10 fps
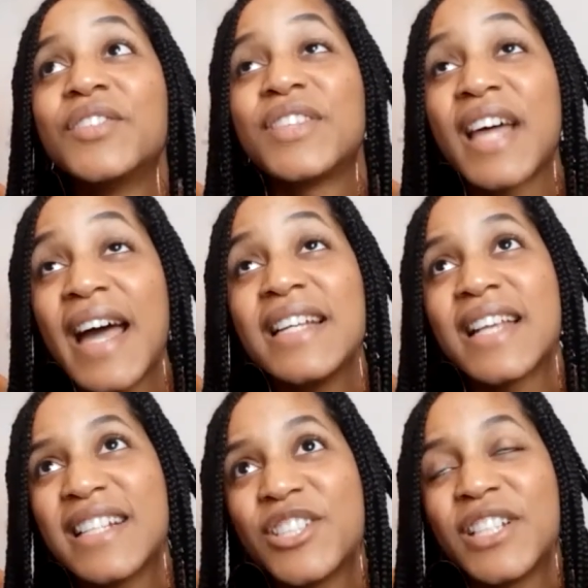That is
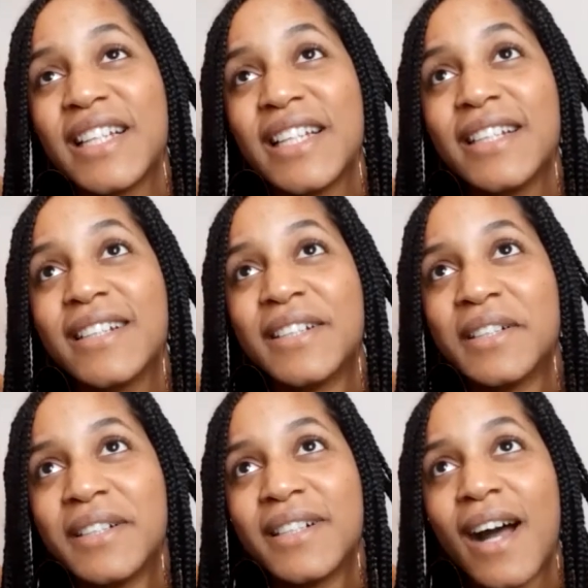actually,
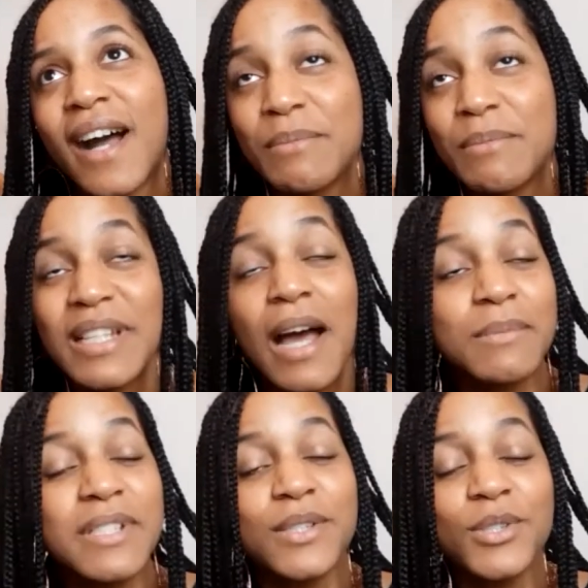I'm
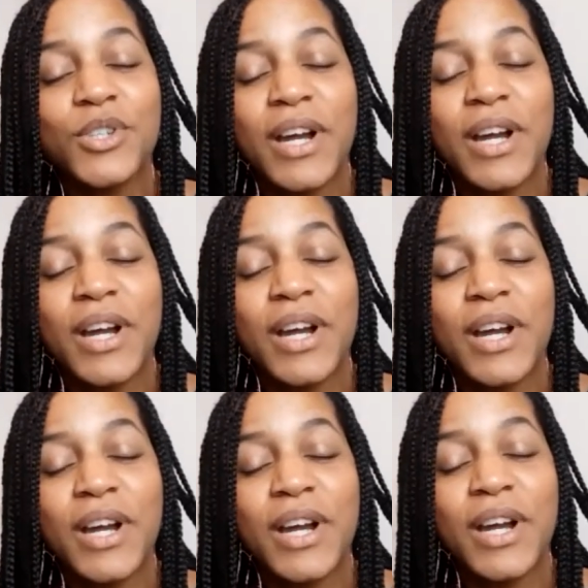still trying to,
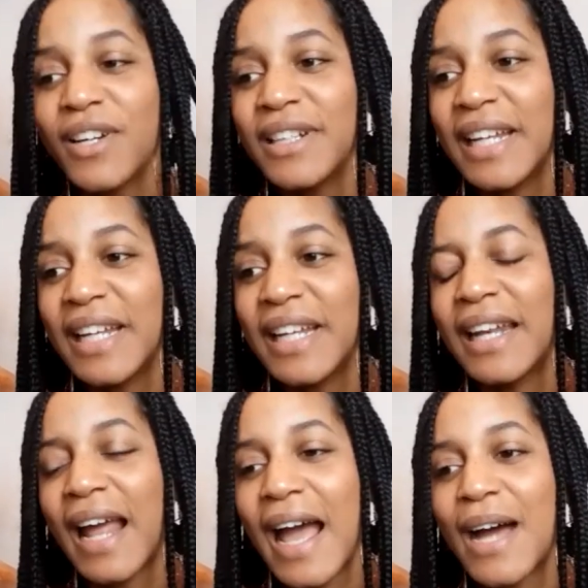I'm learning
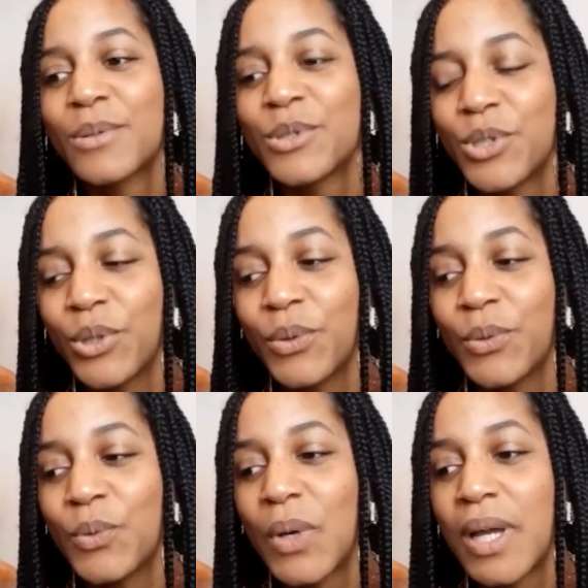how to